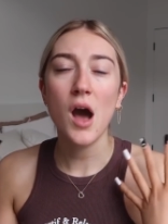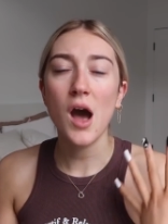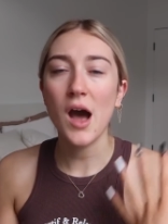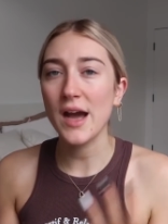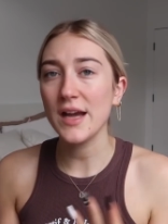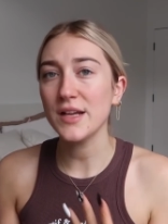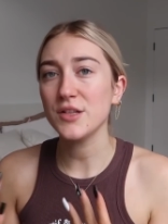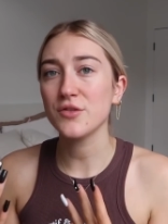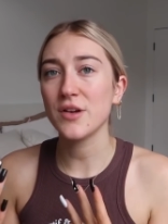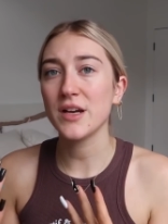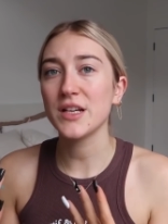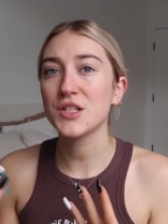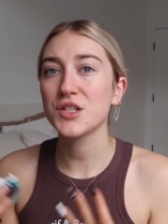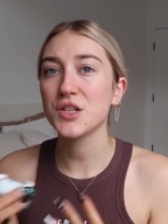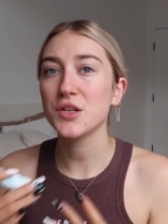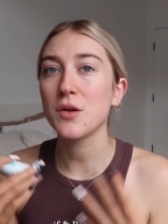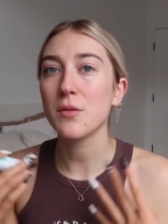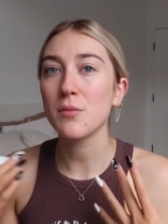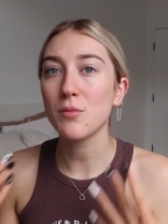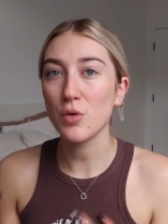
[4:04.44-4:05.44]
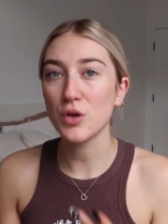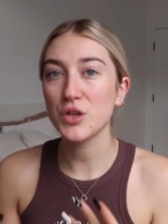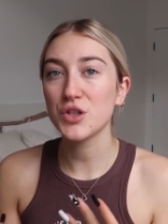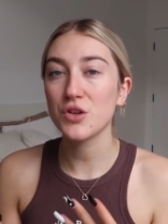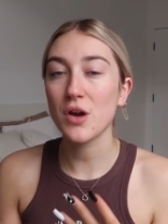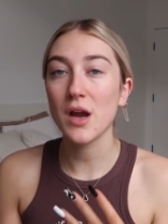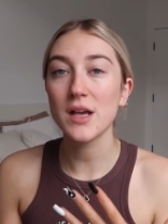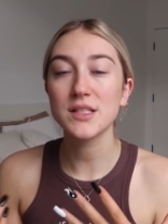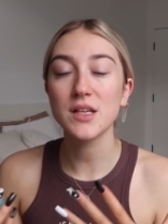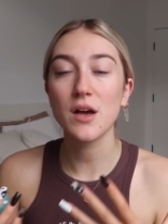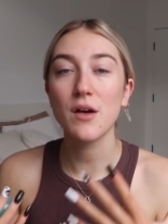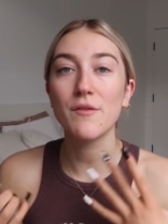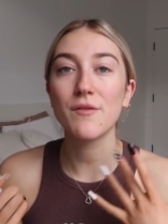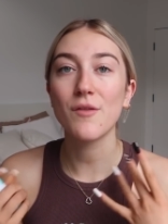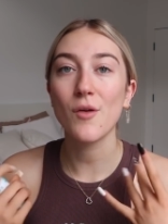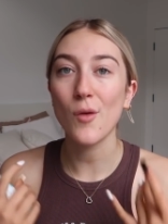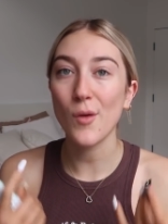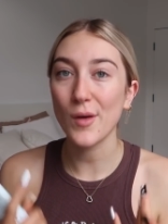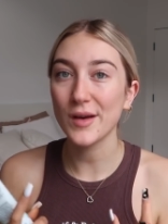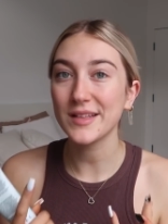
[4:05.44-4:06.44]
hydration moisturizer
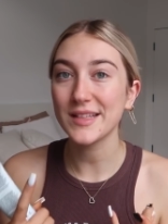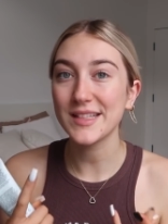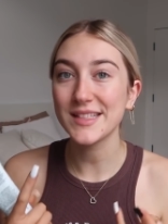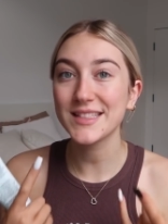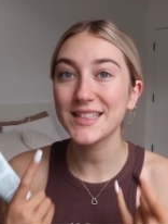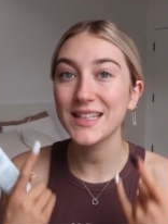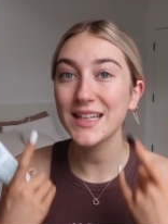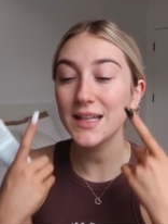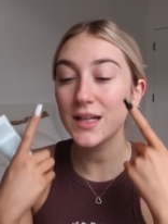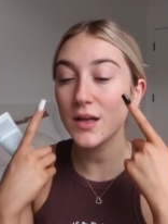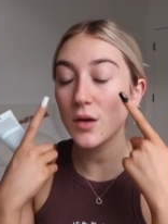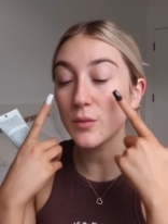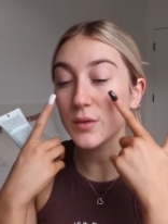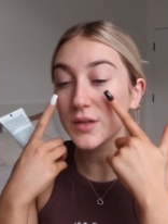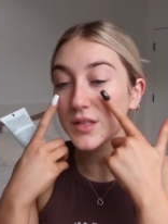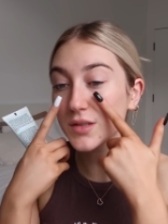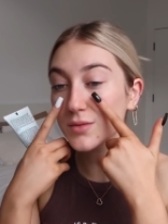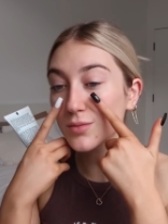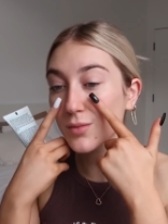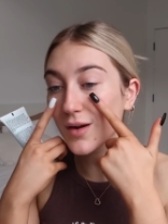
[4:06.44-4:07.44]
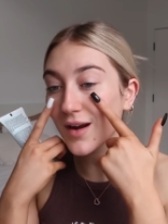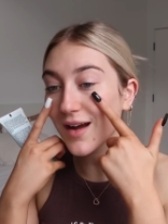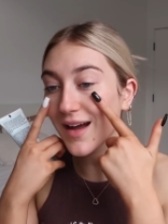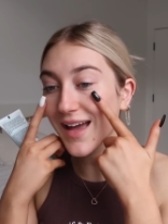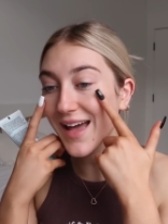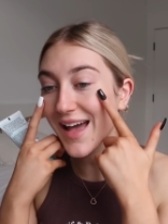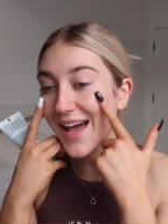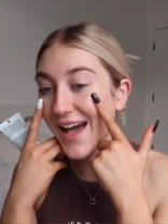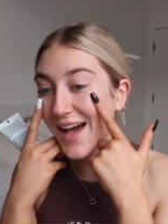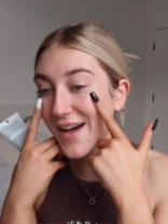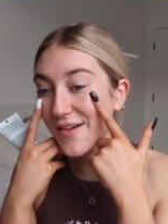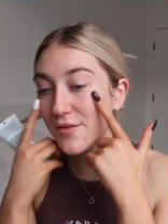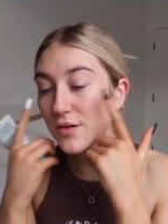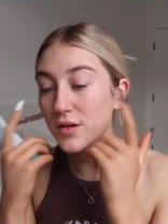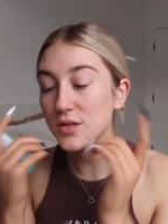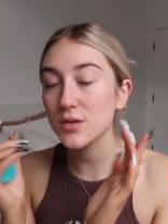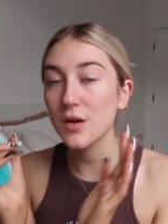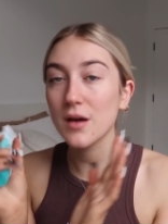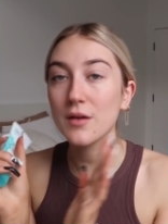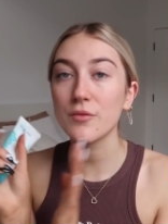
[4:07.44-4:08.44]
for oily skin, which is what I
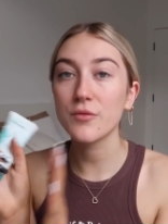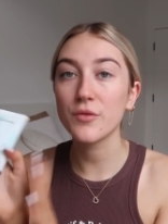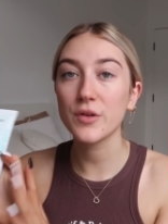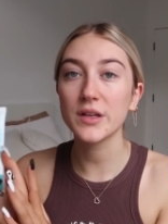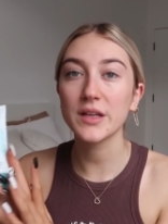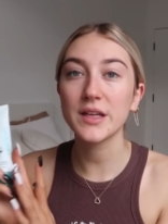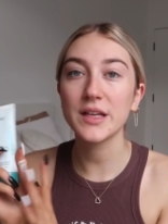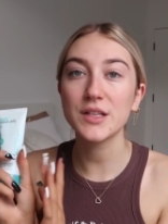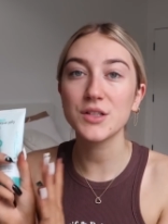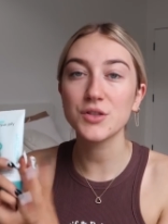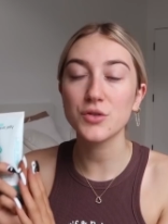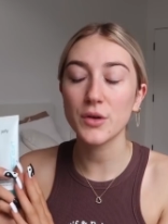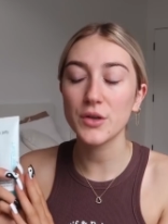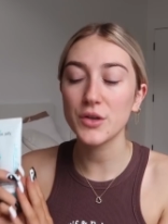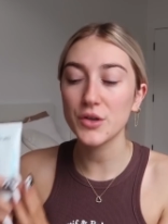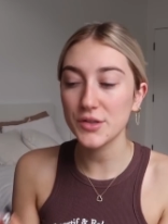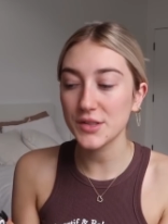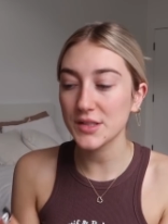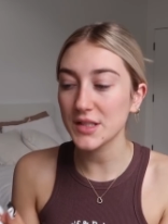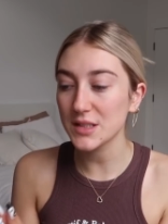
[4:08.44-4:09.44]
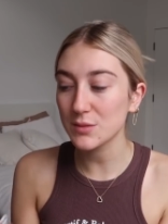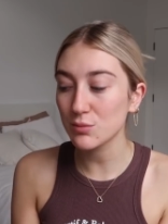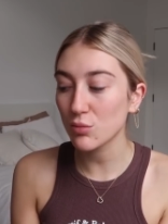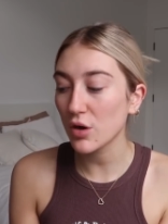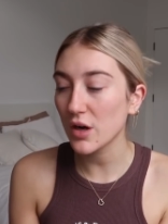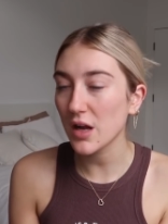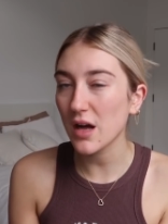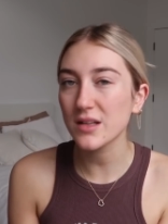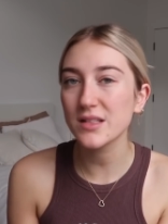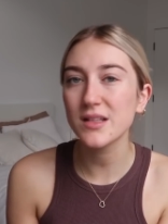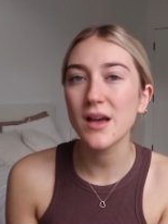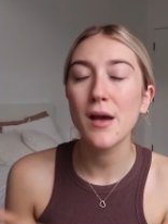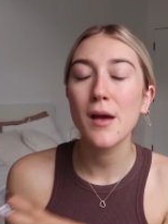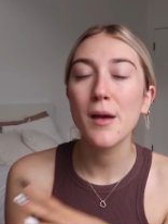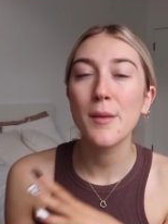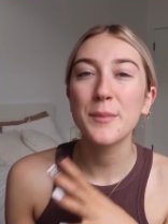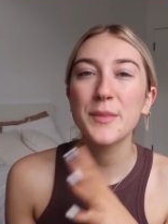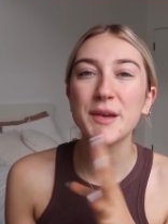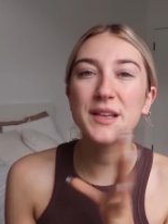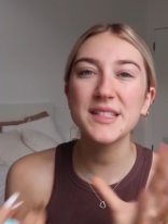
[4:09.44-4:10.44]
have. So I really enjoy using this product
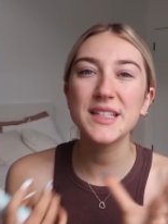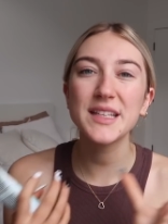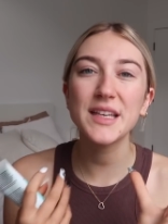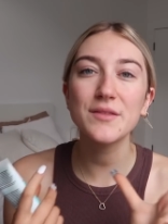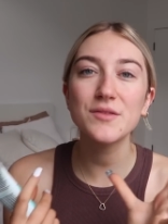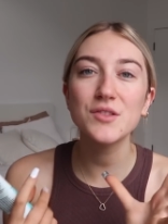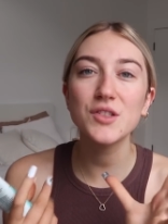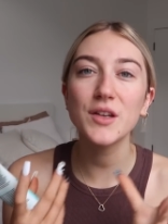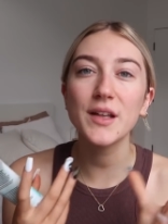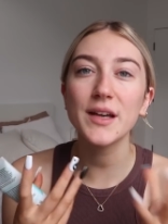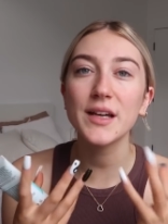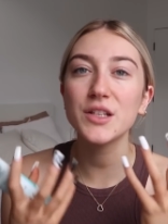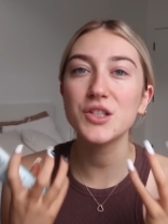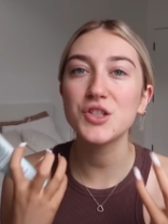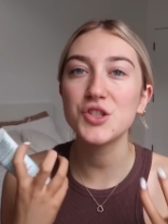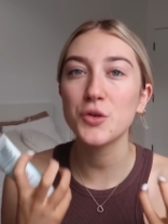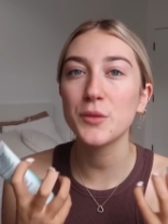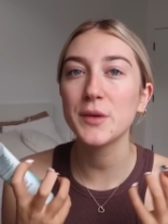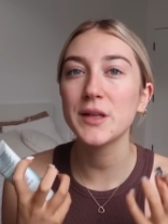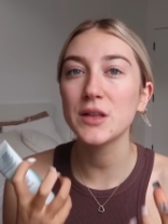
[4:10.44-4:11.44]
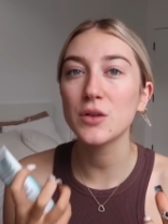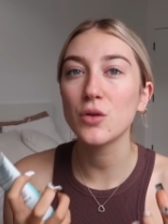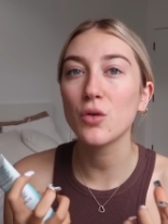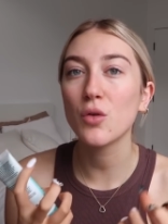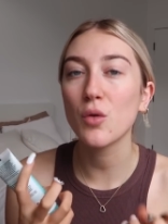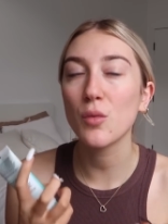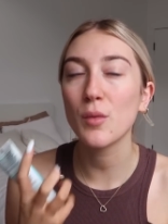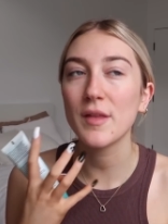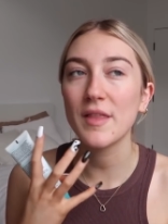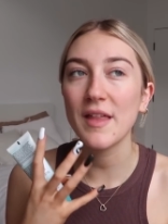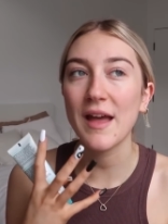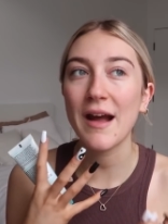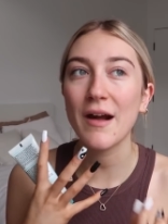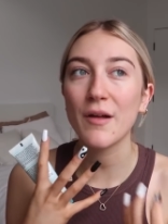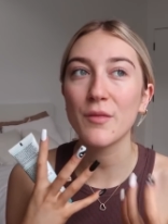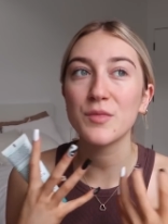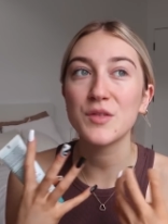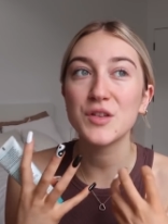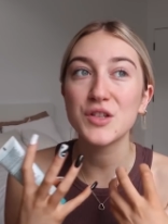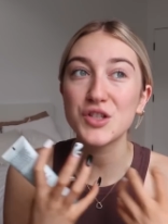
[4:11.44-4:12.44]
because it gives you like a dewy look
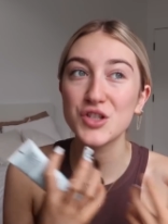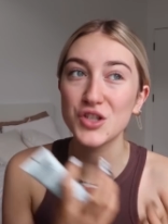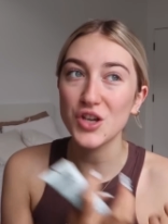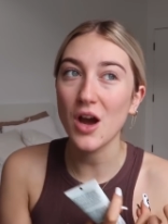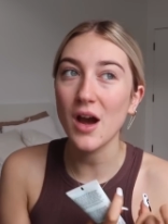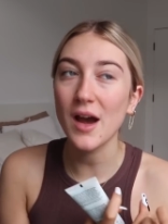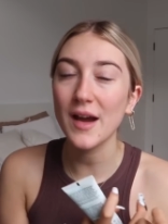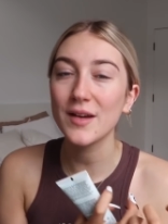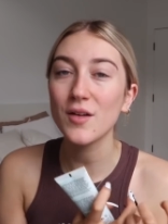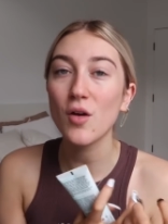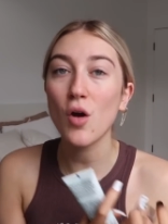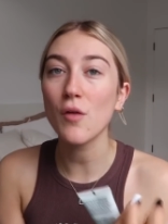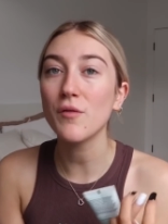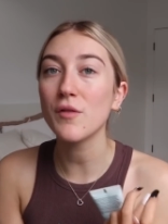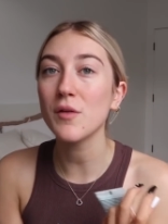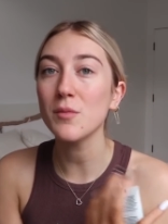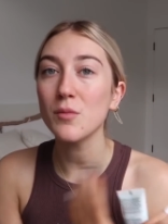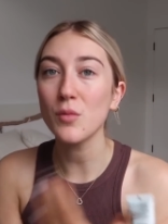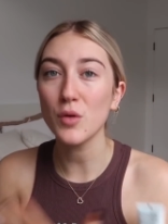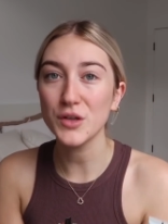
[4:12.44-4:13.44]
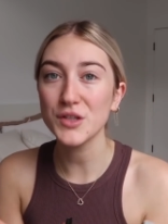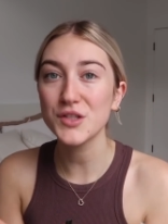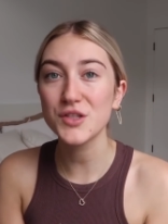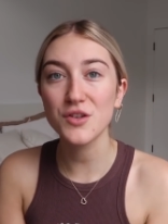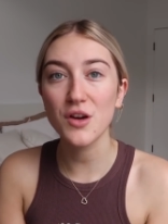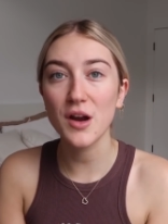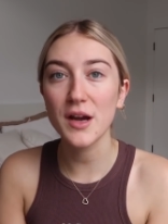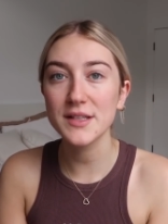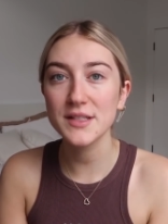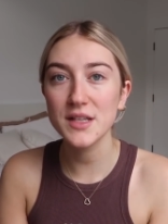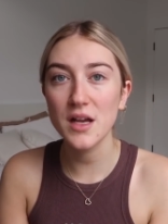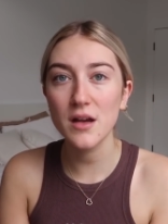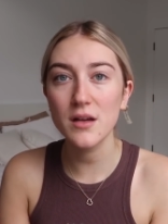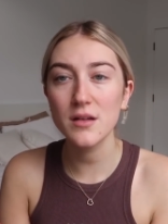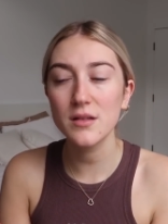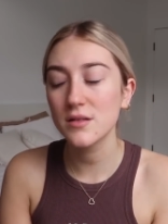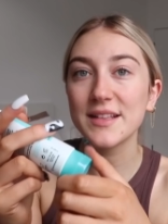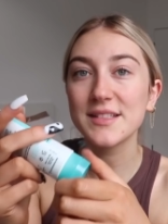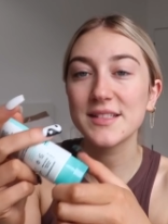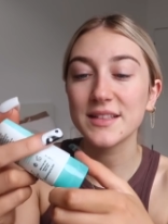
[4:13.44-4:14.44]
without the shine of a
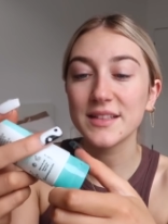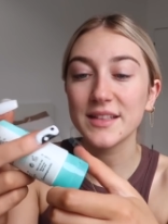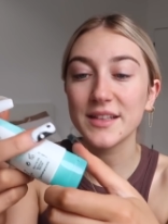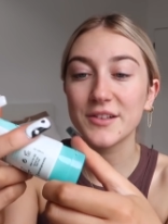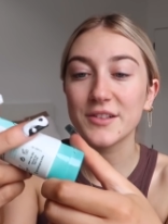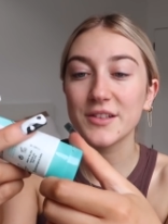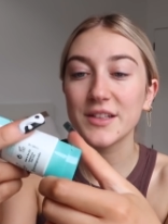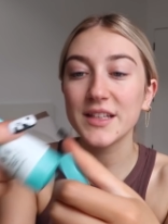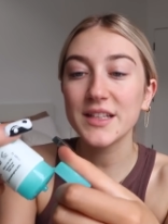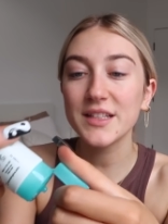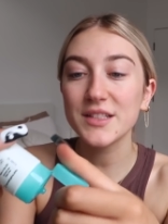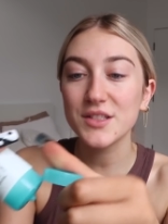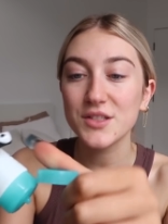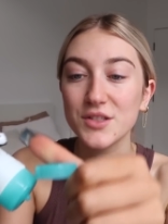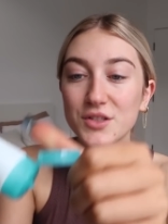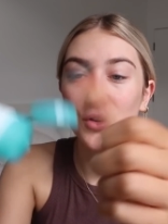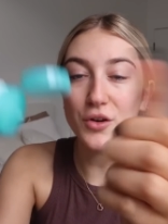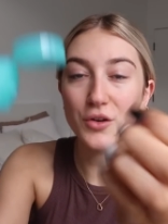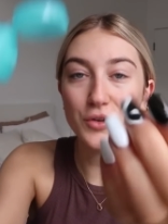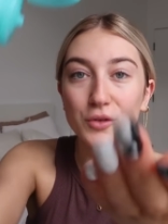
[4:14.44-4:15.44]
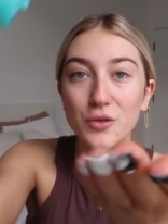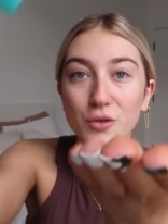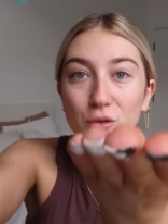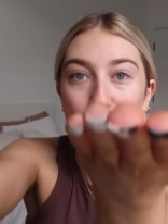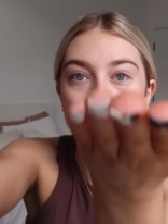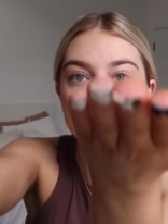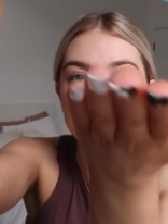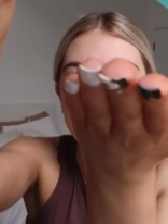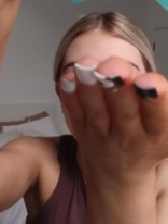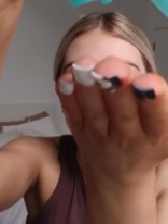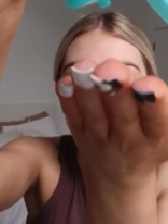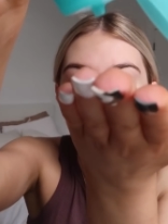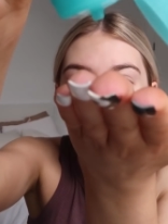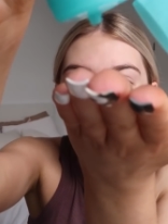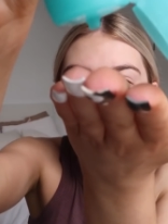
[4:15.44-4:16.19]
moisturizer. It's literally so cool. It's like a